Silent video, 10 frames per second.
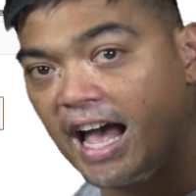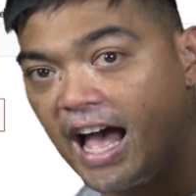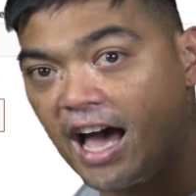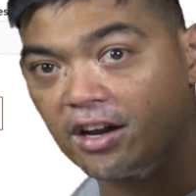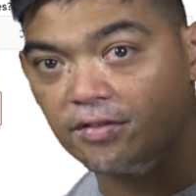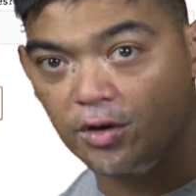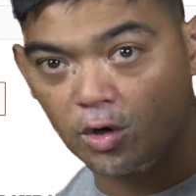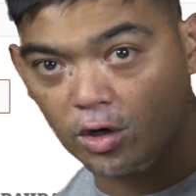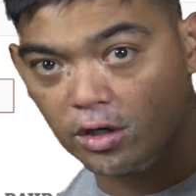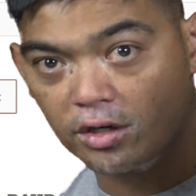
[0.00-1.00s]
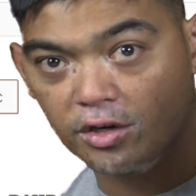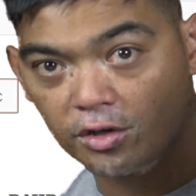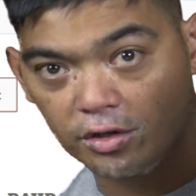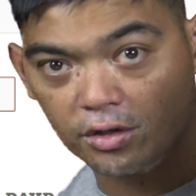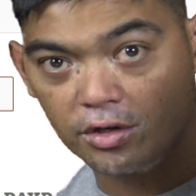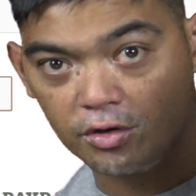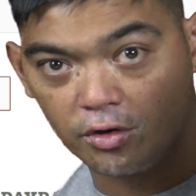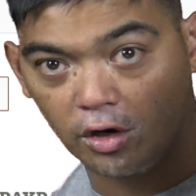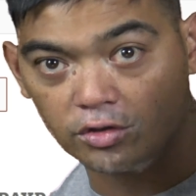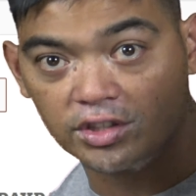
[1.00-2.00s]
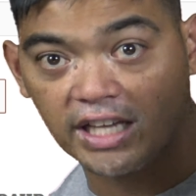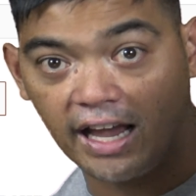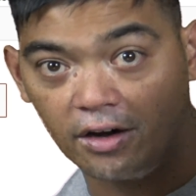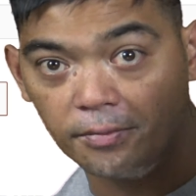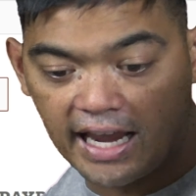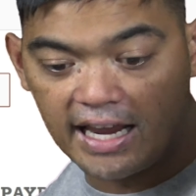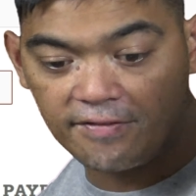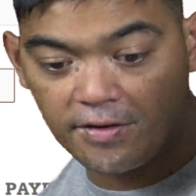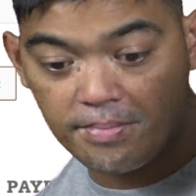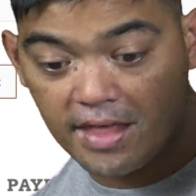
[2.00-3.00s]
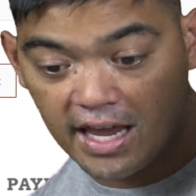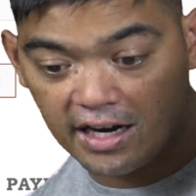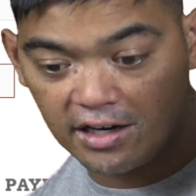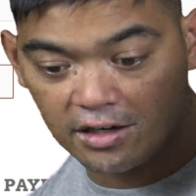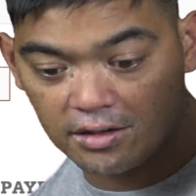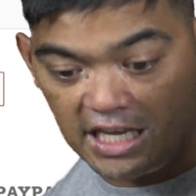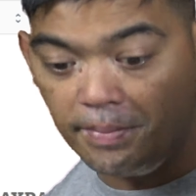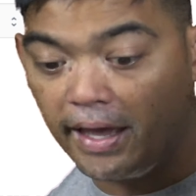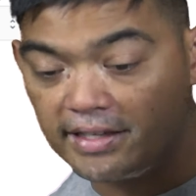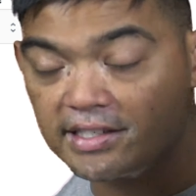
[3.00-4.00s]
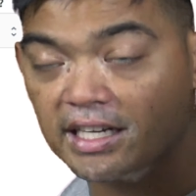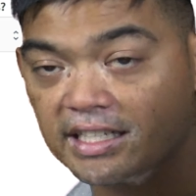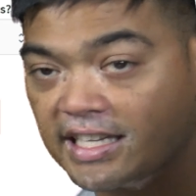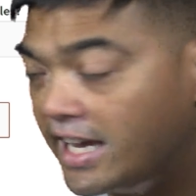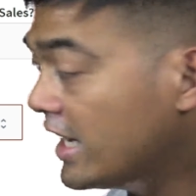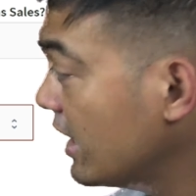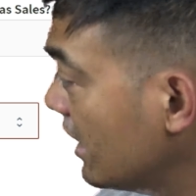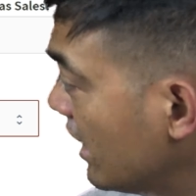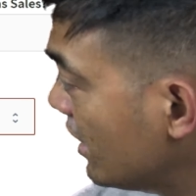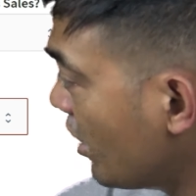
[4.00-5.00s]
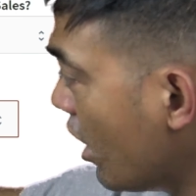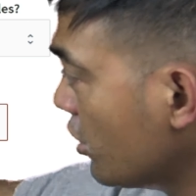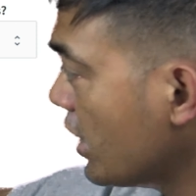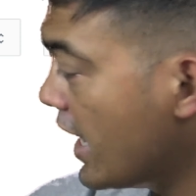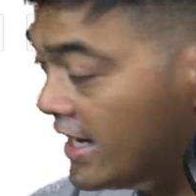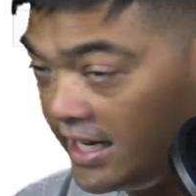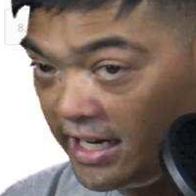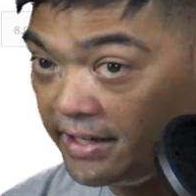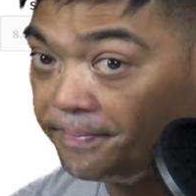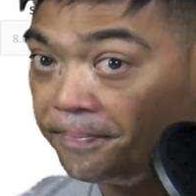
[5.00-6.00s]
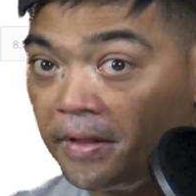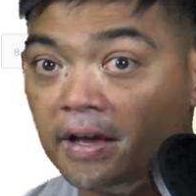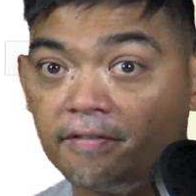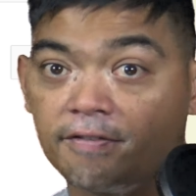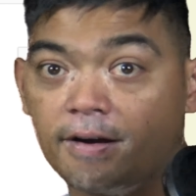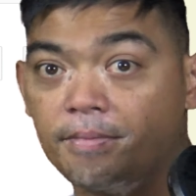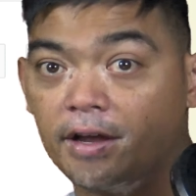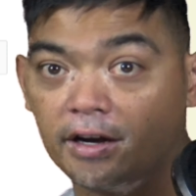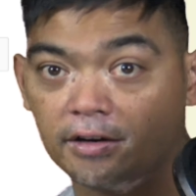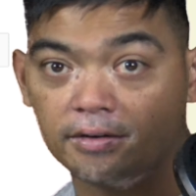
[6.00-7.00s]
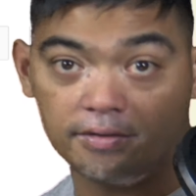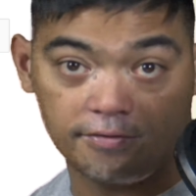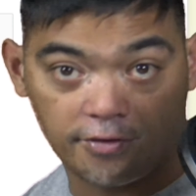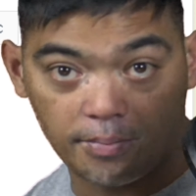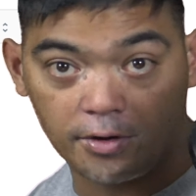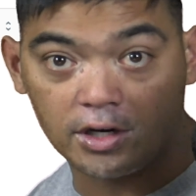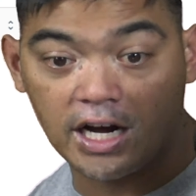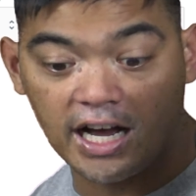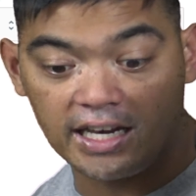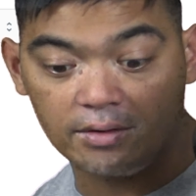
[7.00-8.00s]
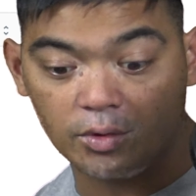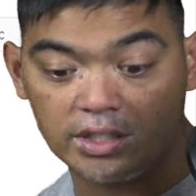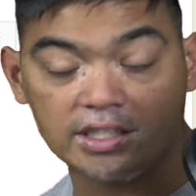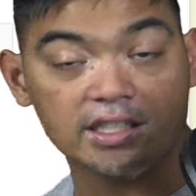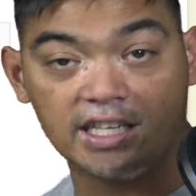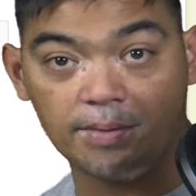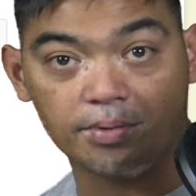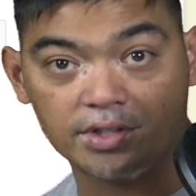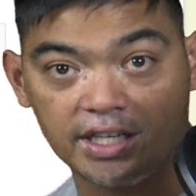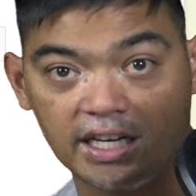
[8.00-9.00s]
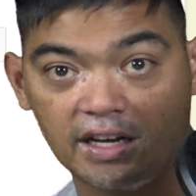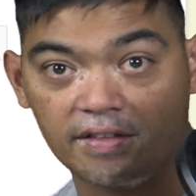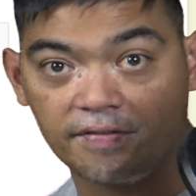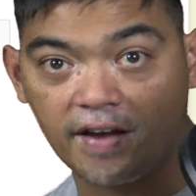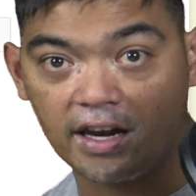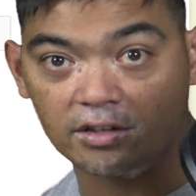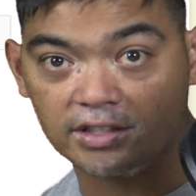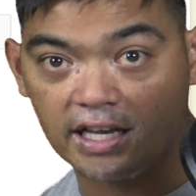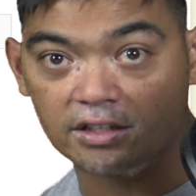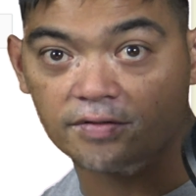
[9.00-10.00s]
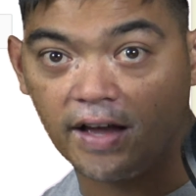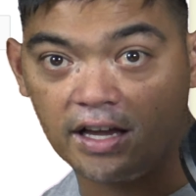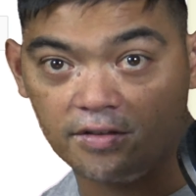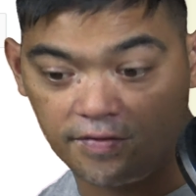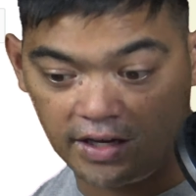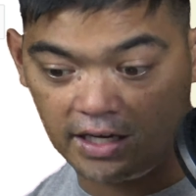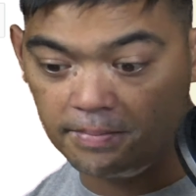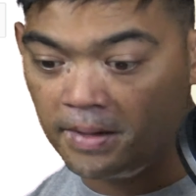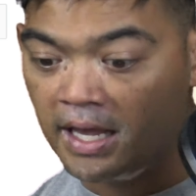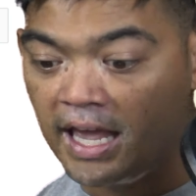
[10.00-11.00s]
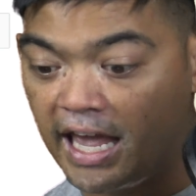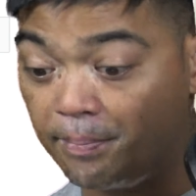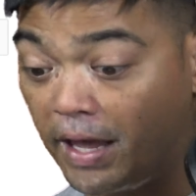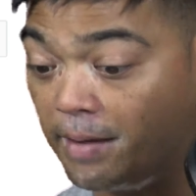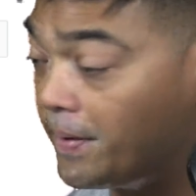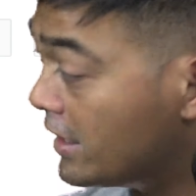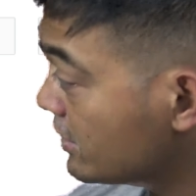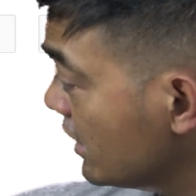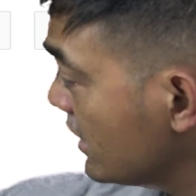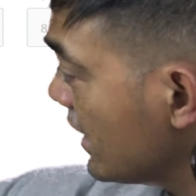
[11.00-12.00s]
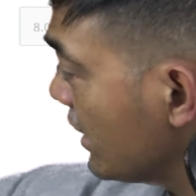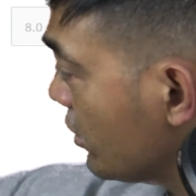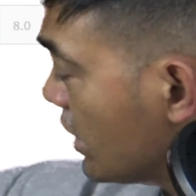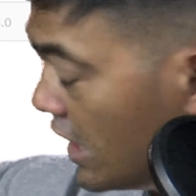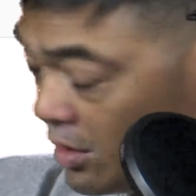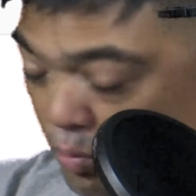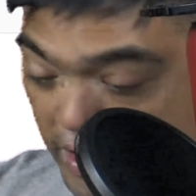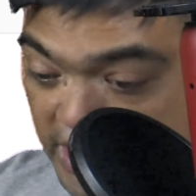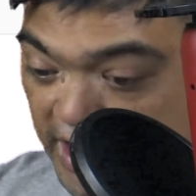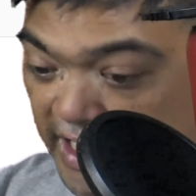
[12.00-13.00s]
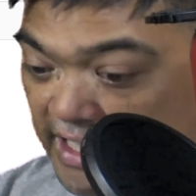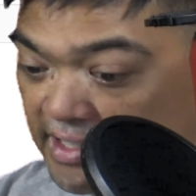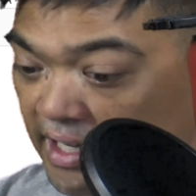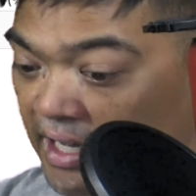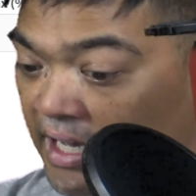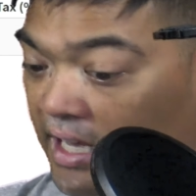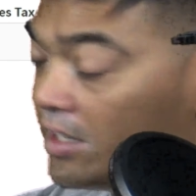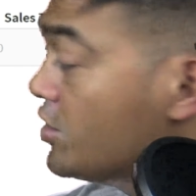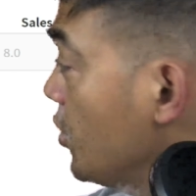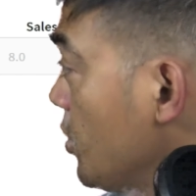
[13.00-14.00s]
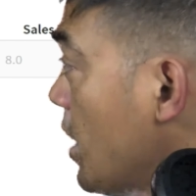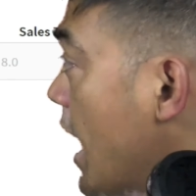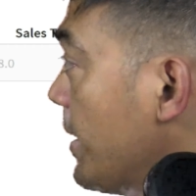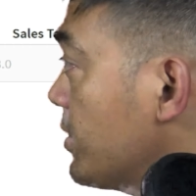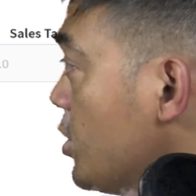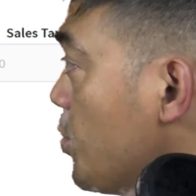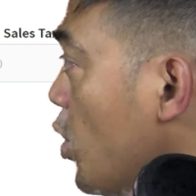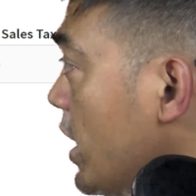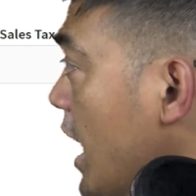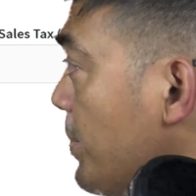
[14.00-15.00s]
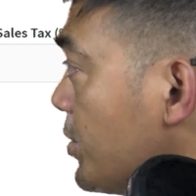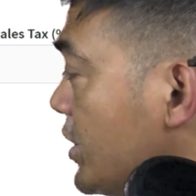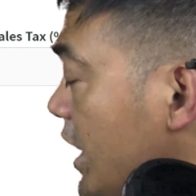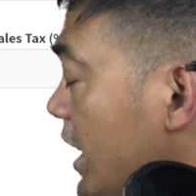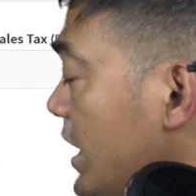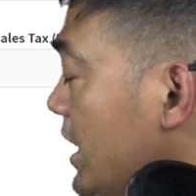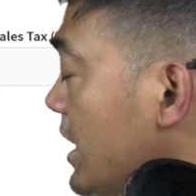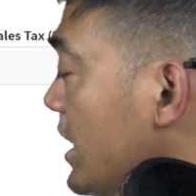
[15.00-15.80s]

out of your gross sale. And from there, eBay is going to take $1.90 from their cut, which is a 10% of the final sales value fee. And PayPal is going to take their cut, which is 2.9%.